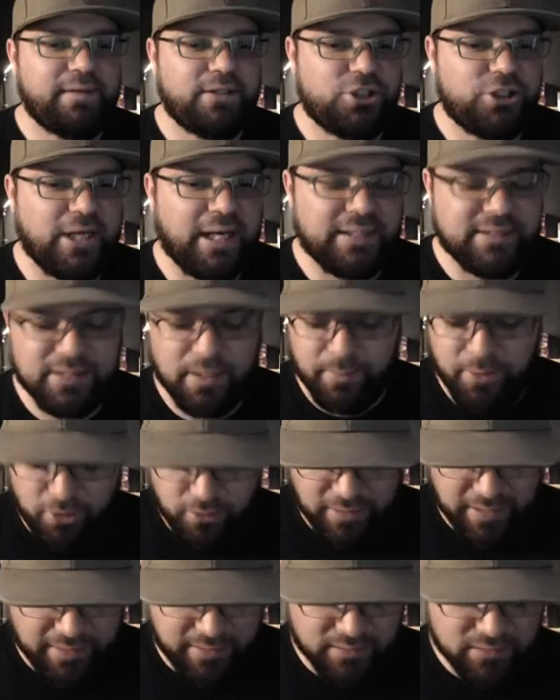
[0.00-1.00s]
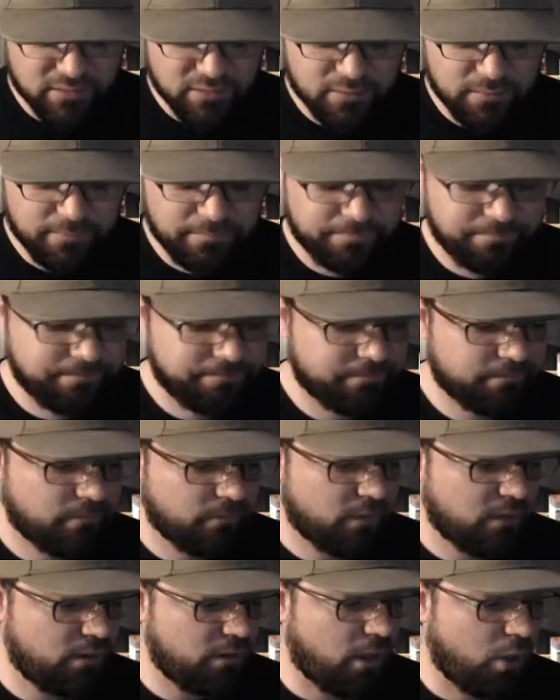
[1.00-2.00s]
in the chat tell me who that is?
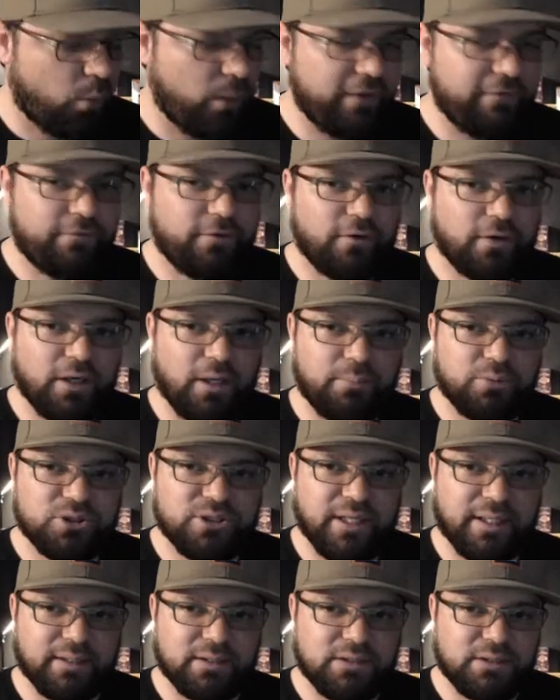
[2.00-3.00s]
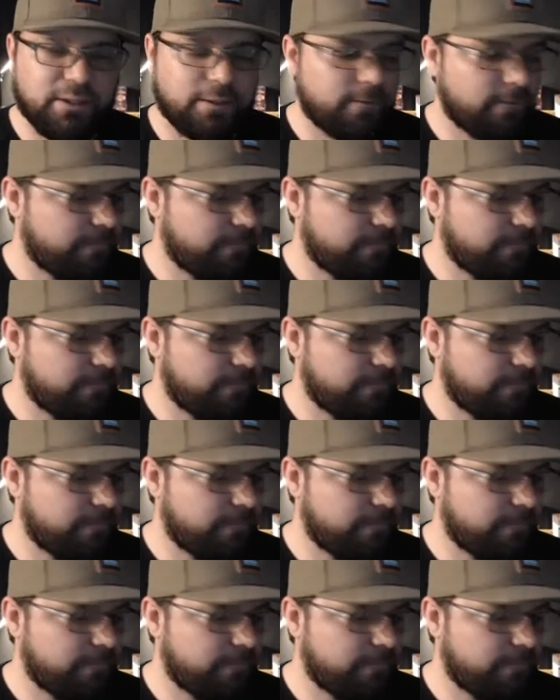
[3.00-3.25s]
I'll wait for a couple seconds here.